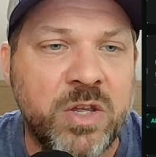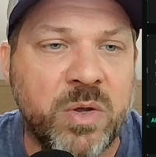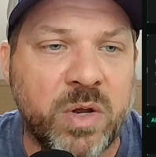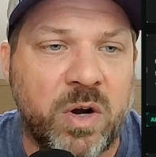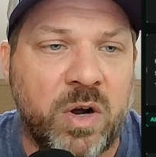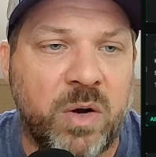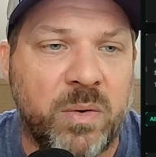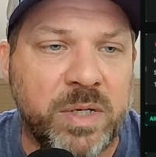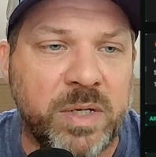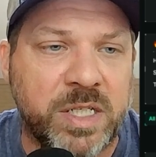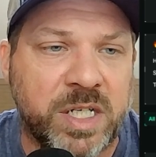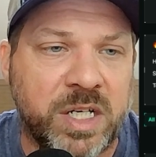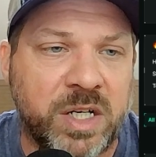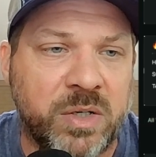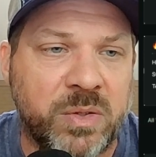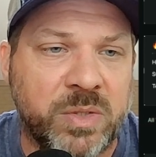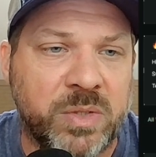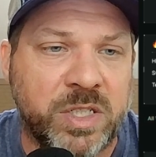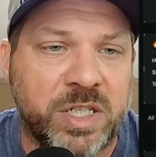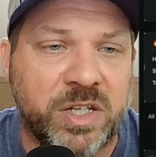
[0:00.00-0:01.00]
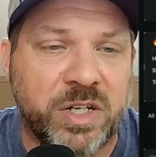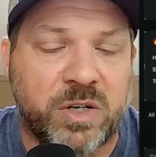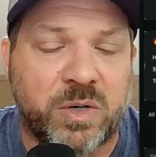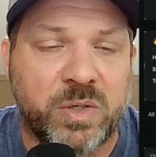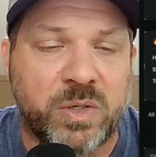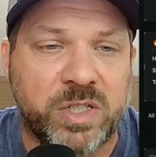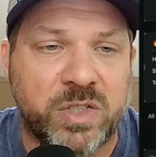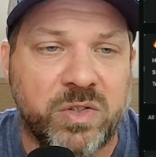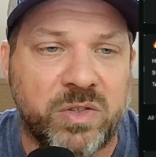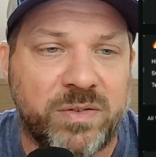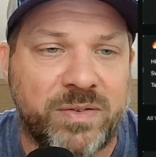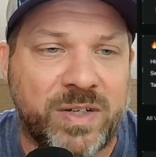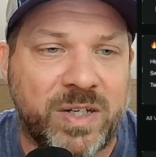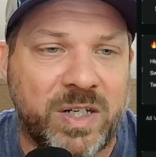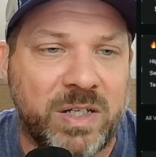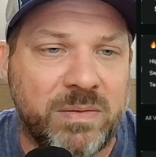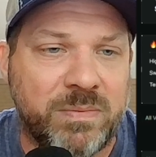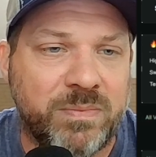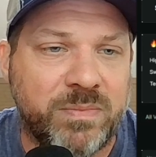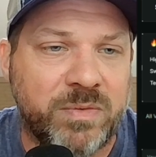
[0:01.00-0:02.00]
you can always go into the Krystal
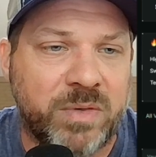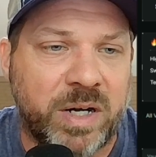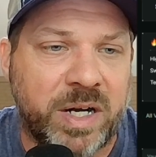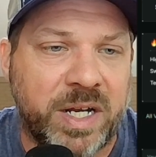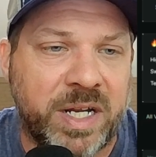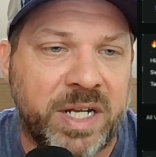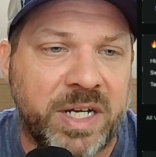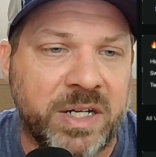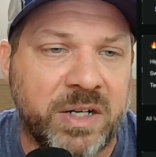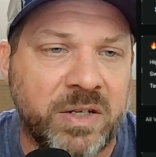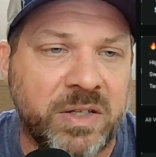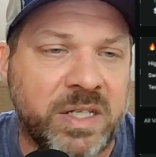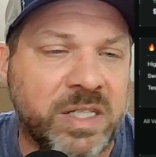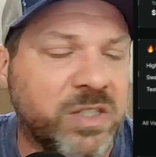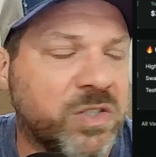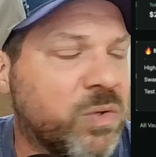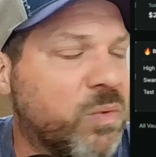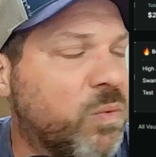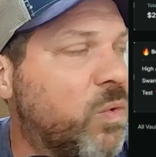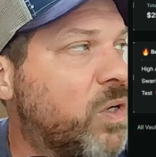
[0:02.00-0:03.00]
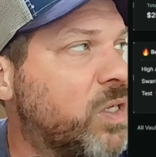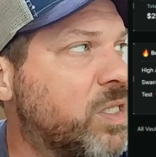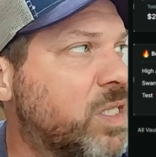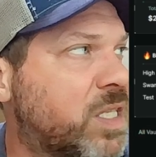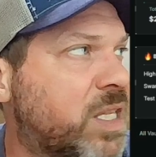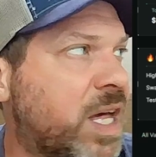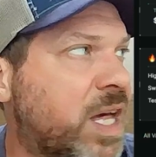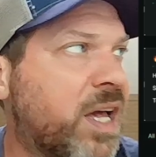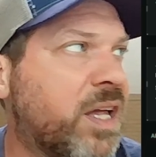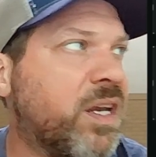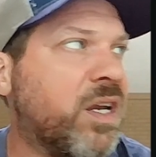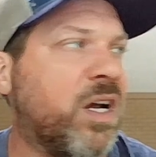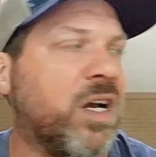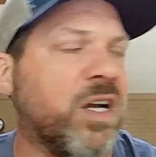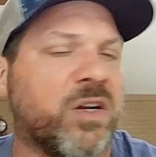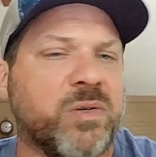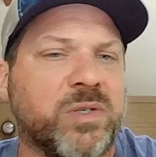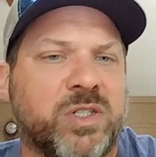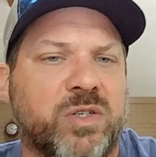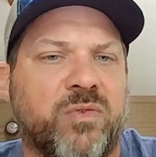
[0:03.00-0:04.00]
Vault right here. And these are ones that
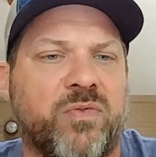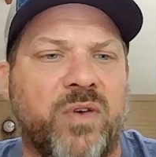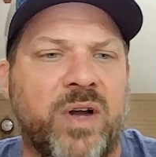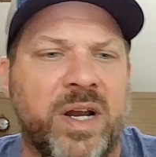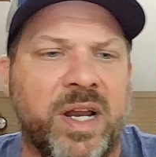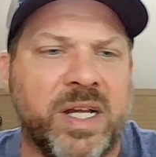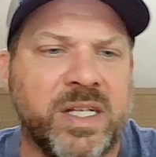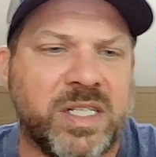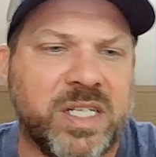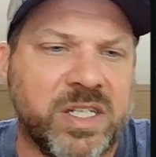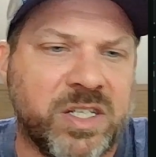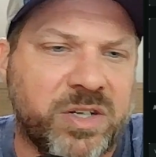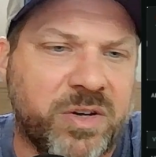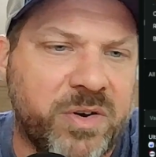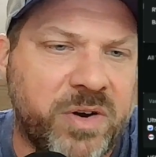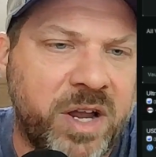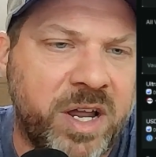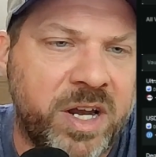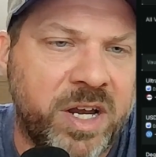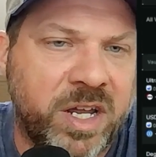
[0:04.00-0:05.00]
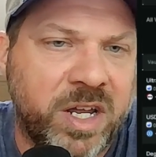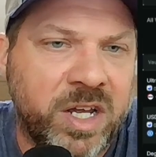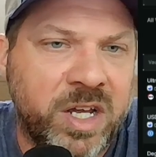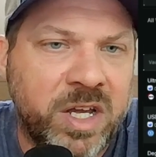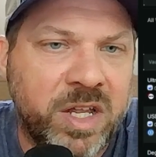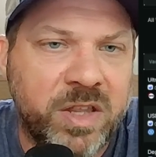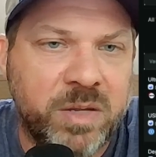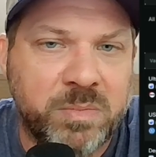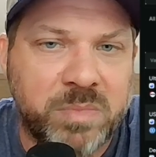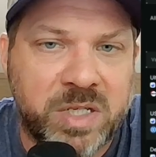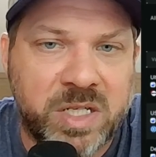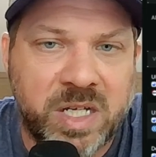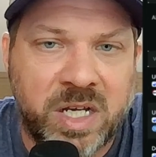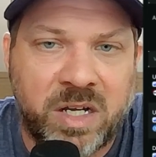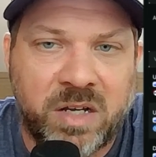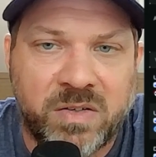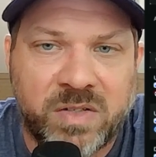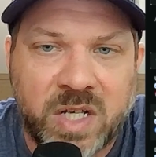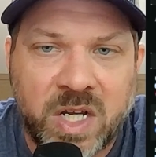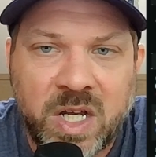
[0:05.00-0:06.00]
Krystal Finance has created
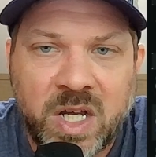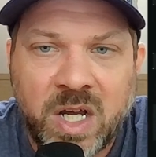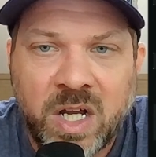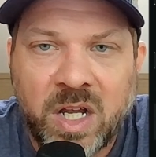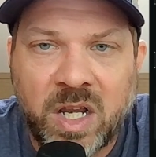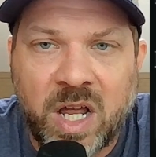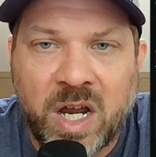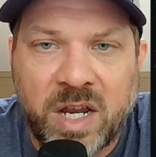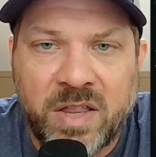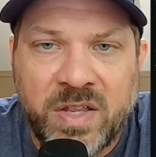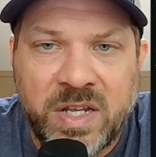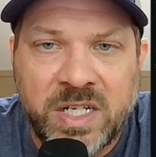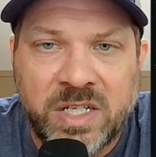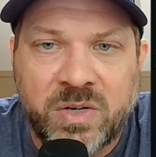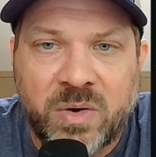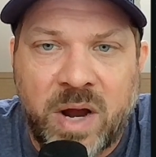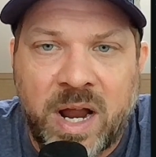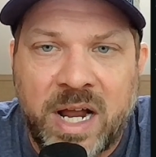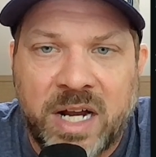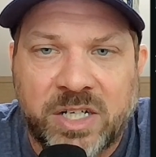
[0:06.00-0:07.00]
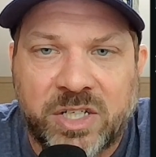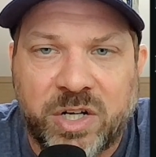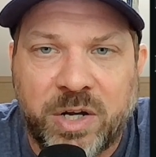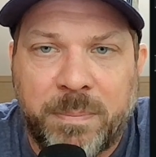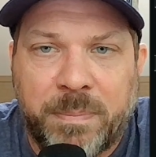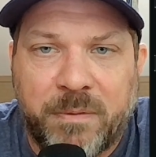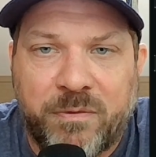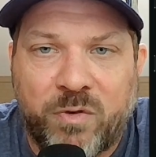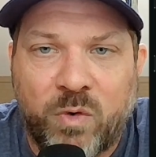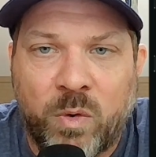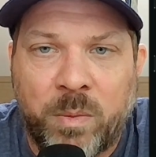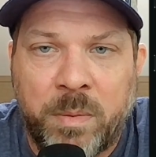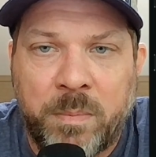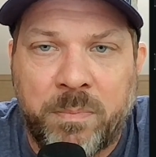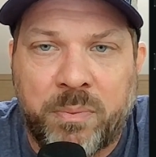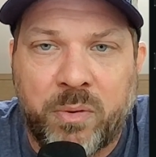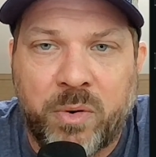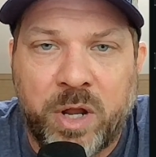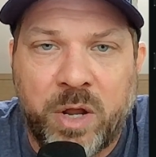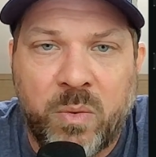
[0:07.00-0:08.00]
themselves. A lot of these are actually
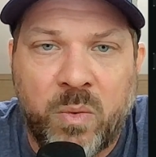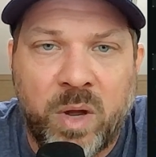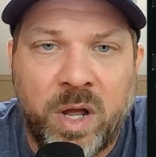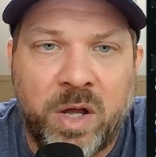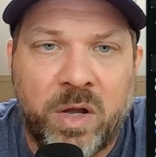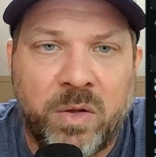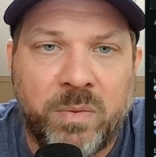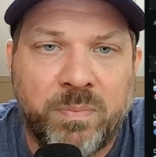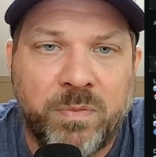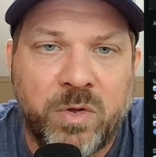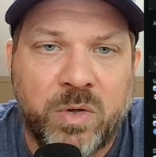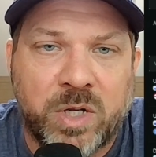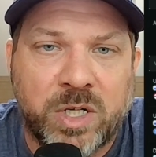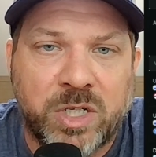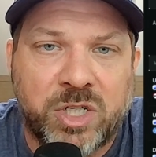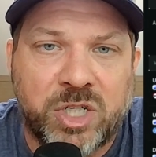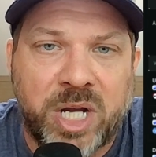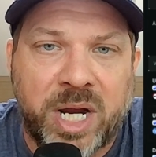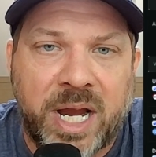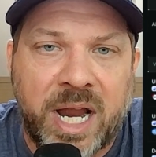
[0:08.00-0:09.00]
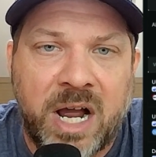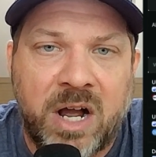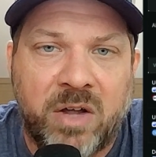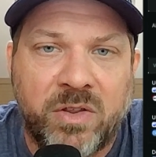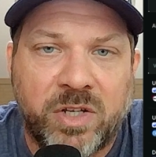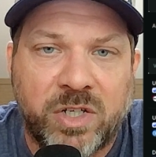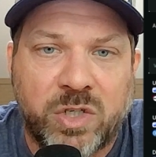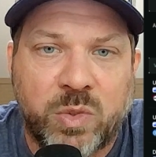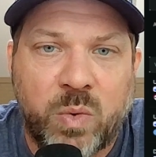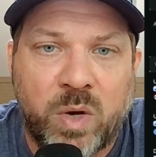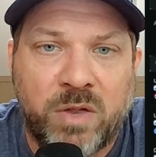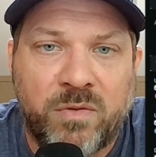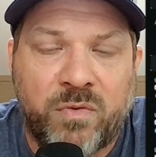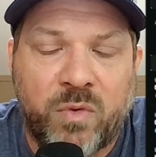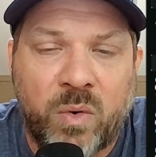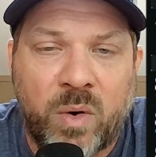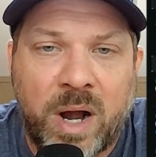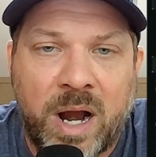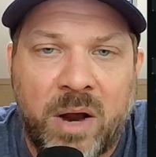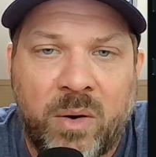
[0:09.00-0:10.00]
performing pretty well. You can check out the
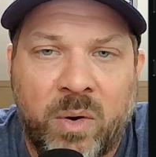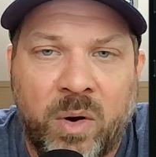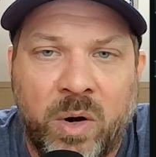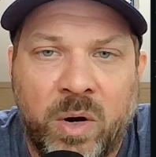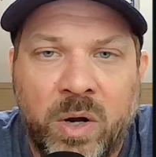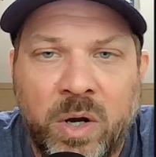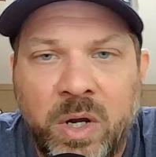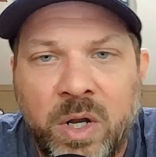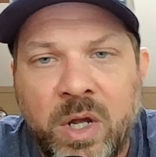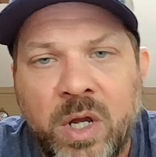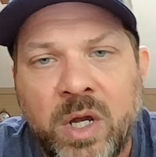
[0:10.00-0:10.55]
24-hour